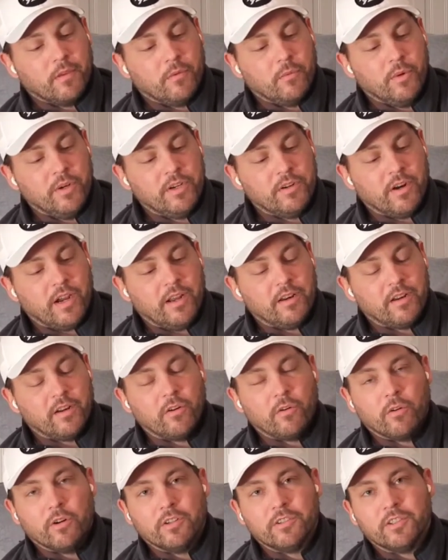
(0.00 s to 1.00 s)
When you're on the
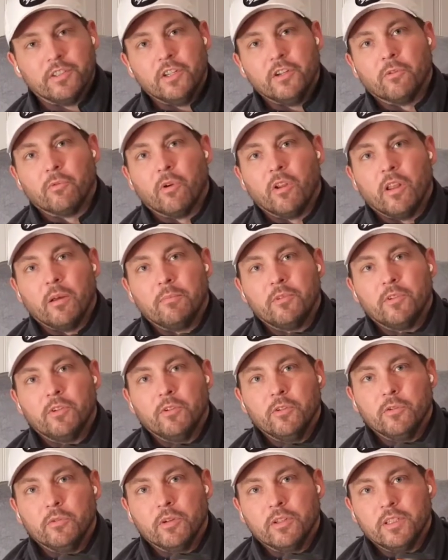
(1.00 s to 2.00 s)
course and you roll up
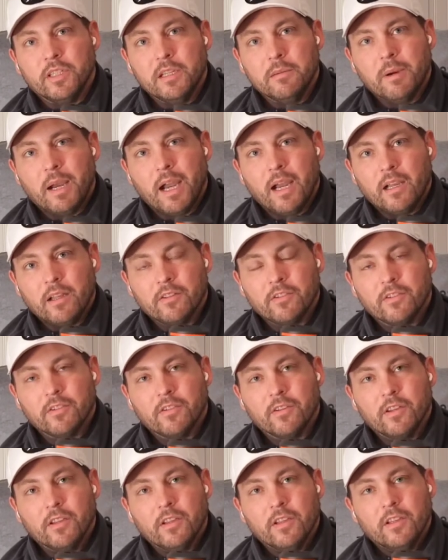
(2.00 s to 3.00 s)
to a tee
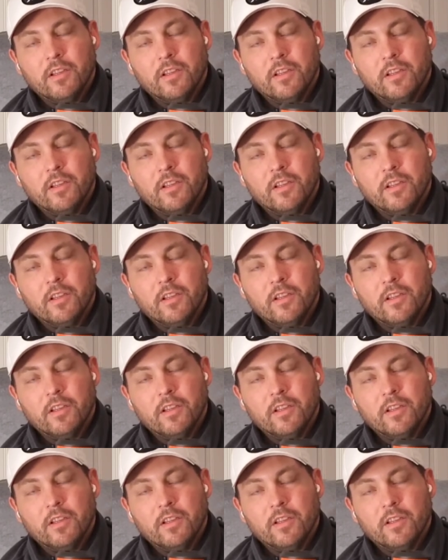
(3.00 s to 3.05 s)
box,